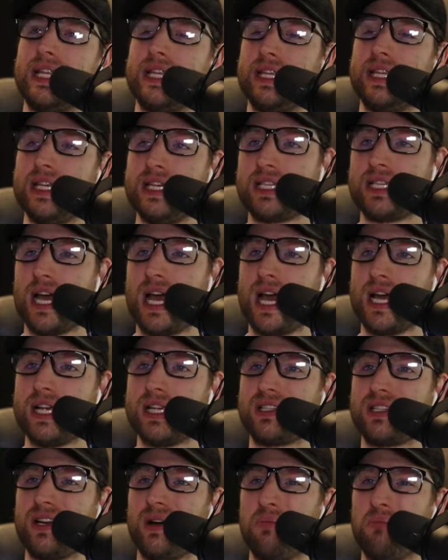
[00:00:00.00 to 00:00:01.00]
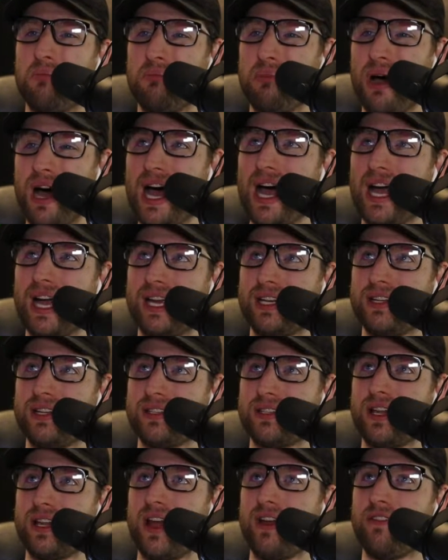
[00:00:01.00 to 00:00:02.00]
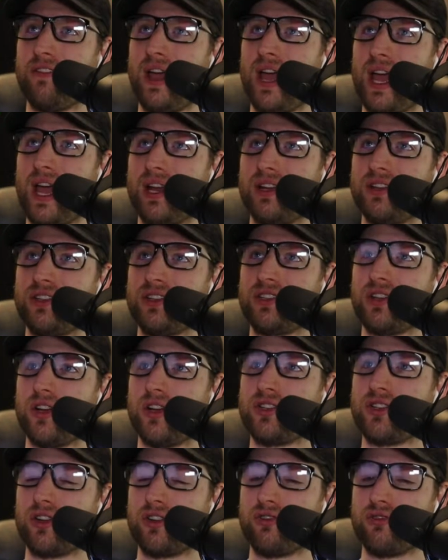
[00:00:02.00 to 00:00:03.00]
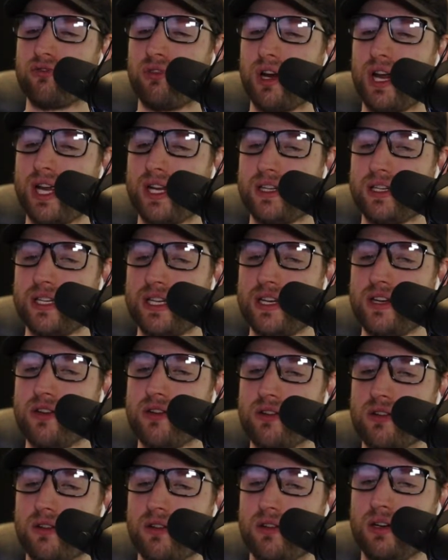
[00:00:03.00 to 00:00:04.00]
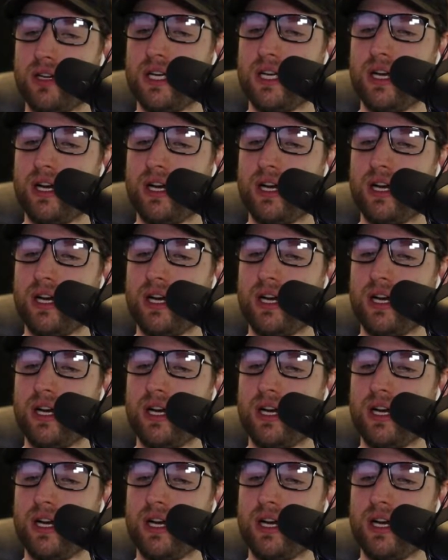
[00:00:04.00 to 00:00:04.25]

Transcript: These guys combined have had such a great year.